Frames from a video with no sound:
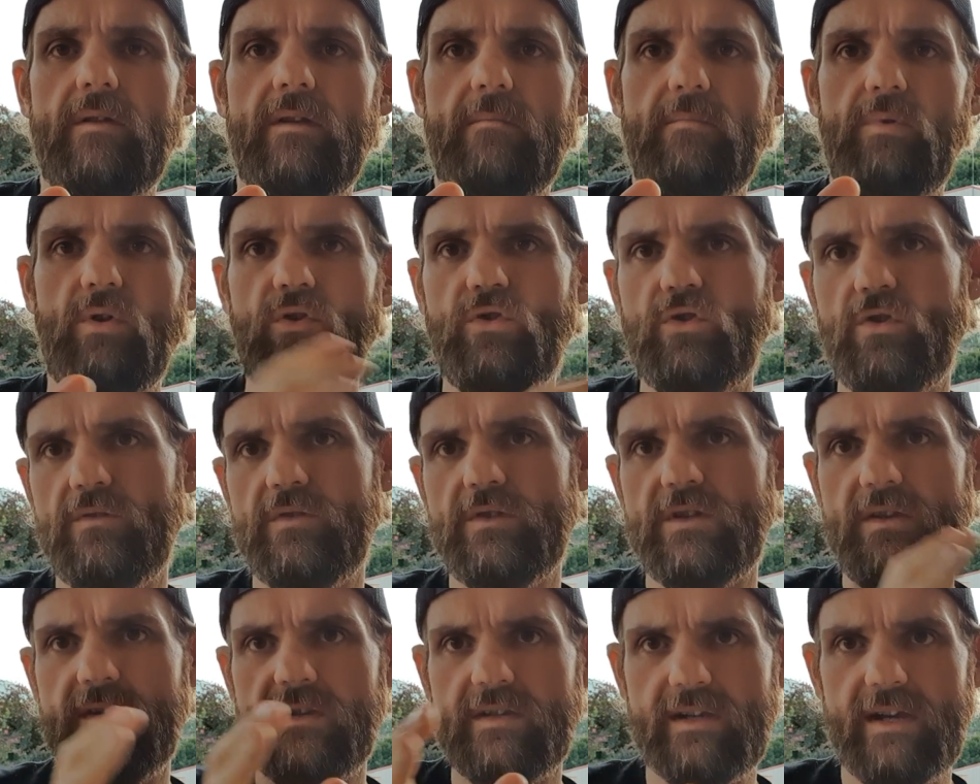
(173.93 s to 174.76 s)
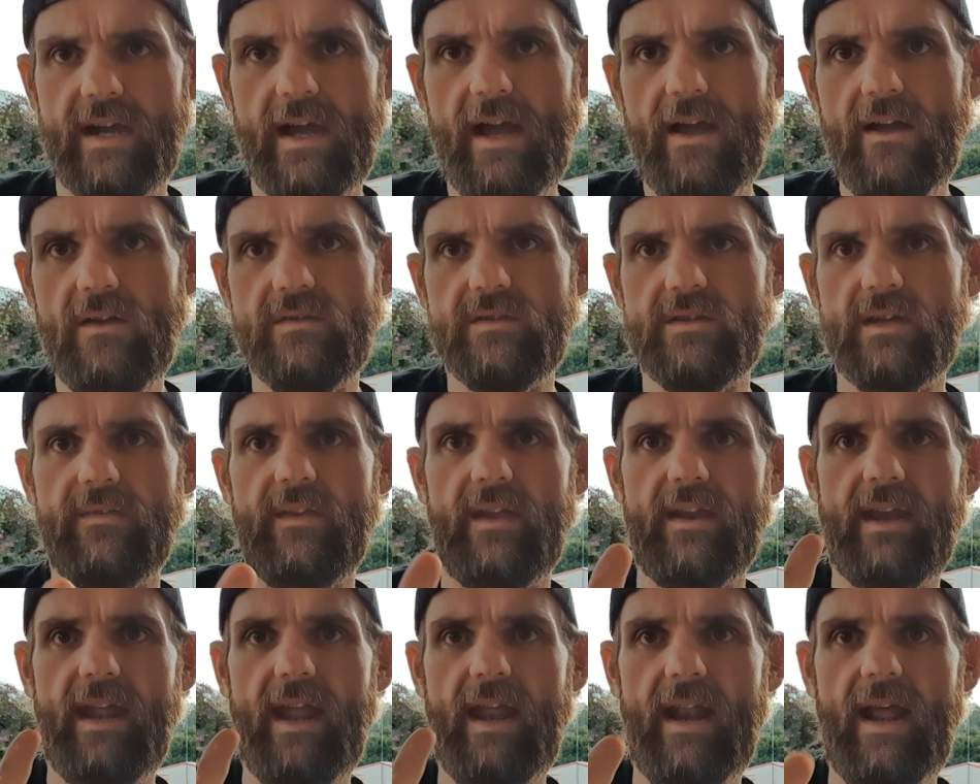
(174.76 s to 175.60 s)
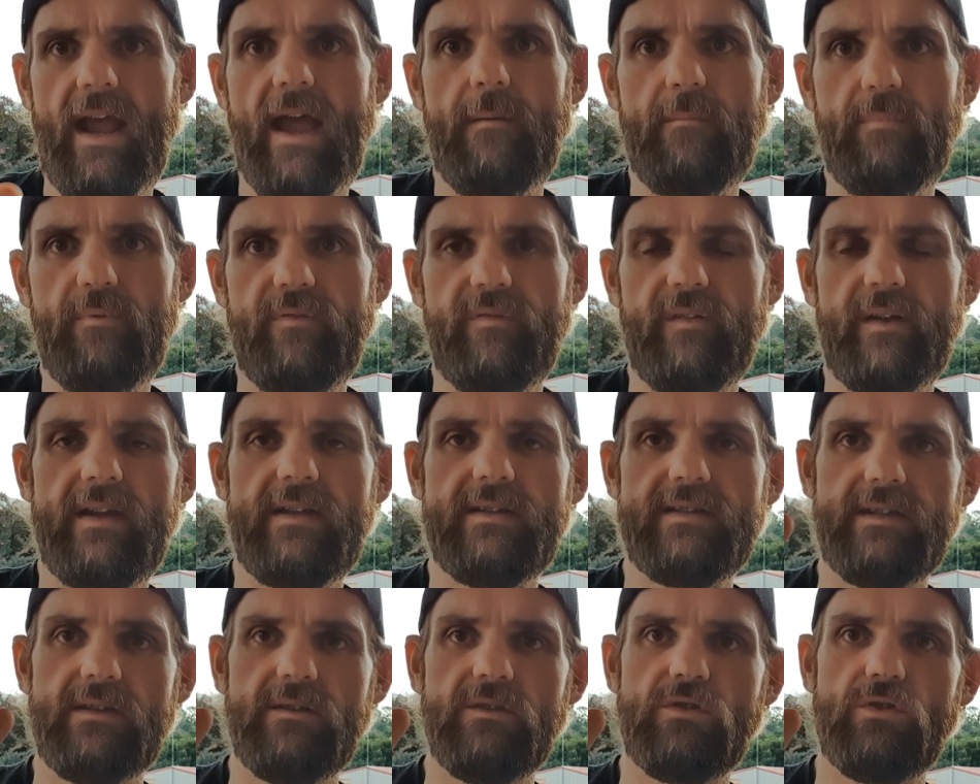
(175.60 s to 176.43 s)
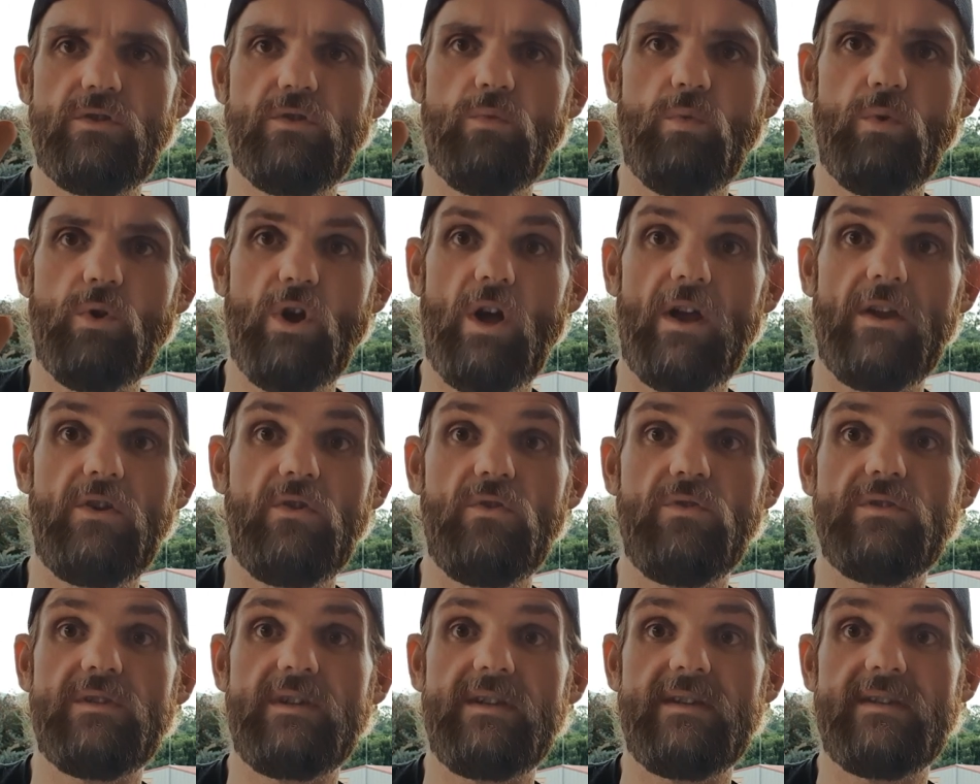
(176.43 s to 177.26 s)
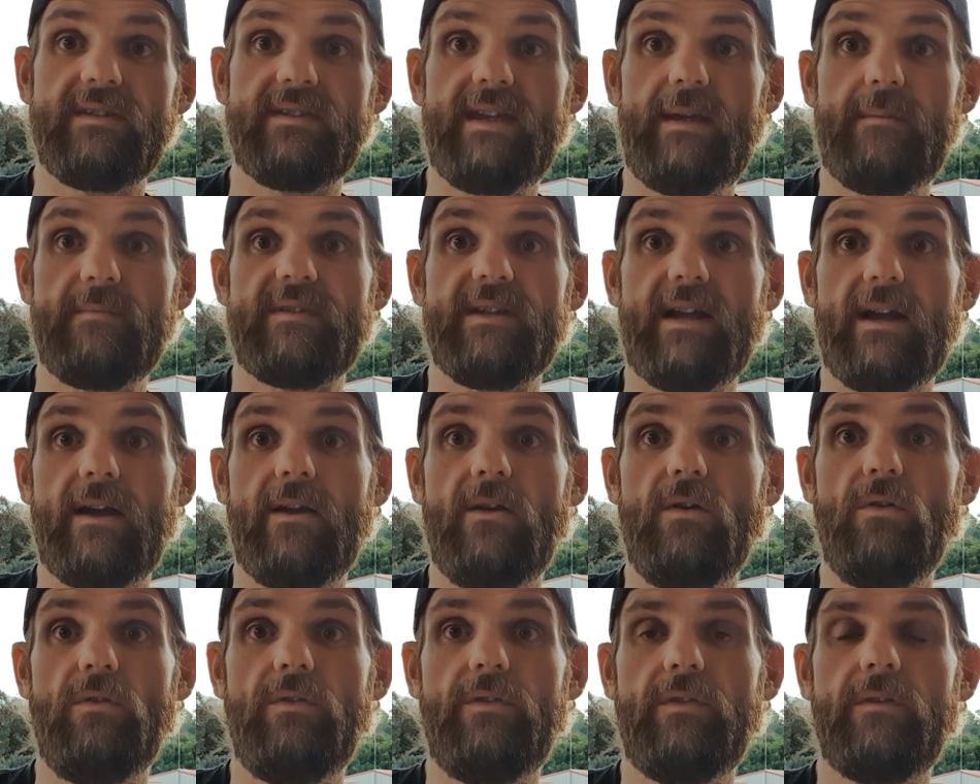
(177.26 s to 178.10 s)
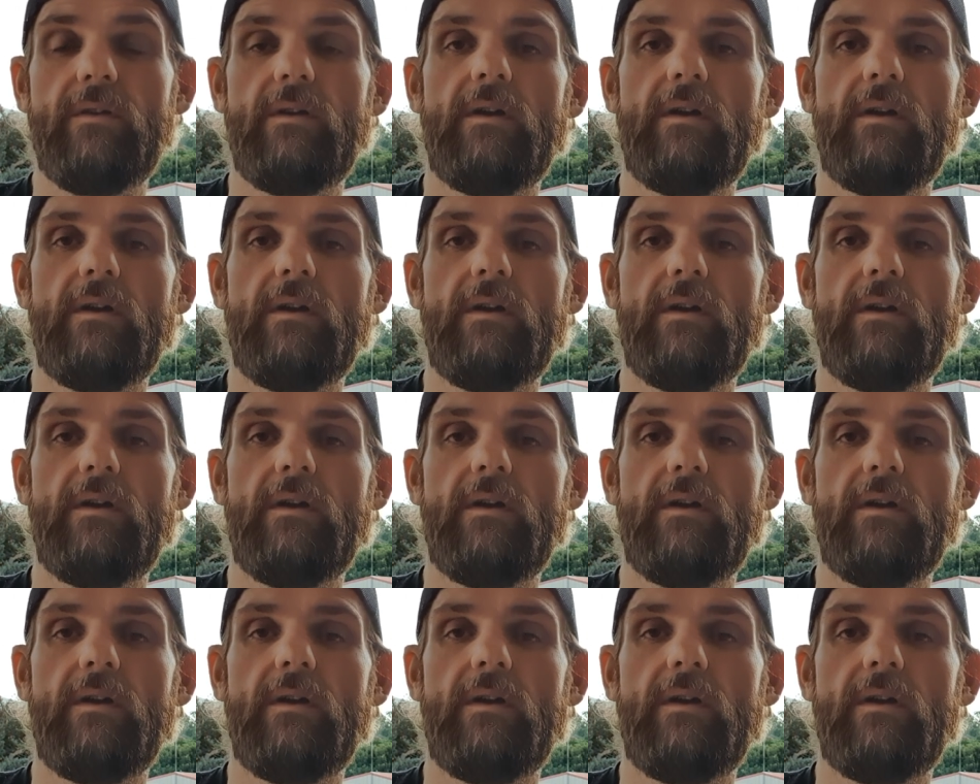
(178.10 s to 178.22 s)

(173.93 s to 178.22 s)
Bluetooths to the scales, and then that app feeds into what I use is Samsung Health.